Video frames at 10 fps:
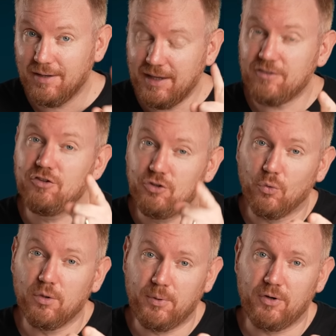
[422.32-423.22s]
And that's
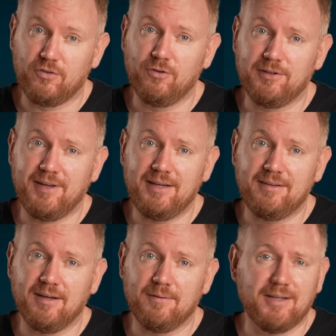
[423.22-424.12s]
your personal
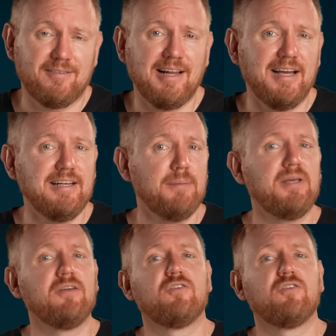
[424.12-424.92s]
data that's likely being